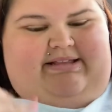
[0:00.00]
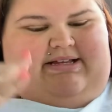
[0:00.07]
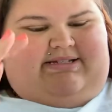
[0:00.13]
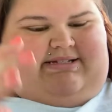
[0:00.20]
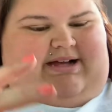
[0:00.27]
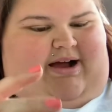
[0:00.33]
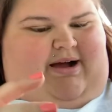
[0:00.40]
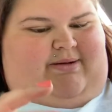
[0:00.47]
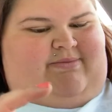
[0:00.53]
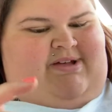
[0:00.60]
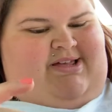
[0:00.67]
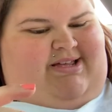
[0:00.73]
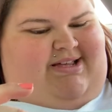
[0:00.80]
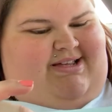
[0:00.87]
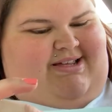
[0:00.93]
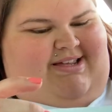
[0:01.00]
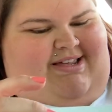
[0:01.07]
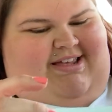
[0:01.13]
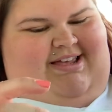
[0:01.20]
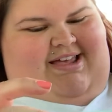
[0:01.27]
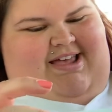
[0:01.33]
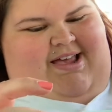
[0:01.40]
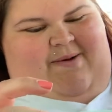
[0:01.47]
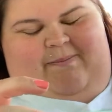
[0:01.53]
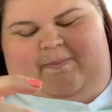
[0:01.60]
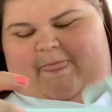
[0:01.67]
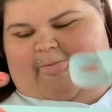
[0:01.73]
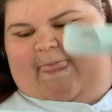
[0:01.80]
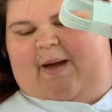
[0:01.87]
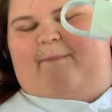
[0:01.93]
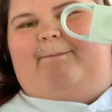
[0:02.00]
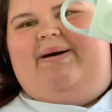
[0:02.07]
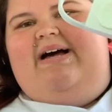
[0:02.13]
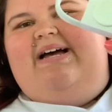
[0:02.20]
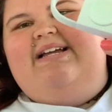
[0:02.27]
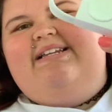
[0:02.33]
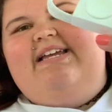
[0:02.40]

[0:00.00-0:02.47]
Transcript: this time. Oh, process. But